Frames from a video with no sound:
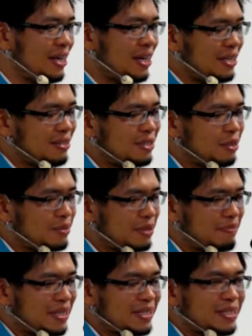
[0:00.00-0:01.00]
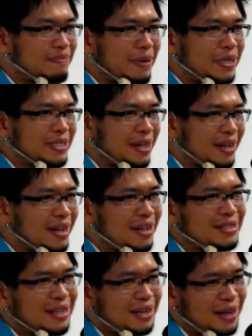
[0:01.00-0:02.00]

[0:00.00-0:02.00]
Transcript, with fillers: YouTube is a business based on content,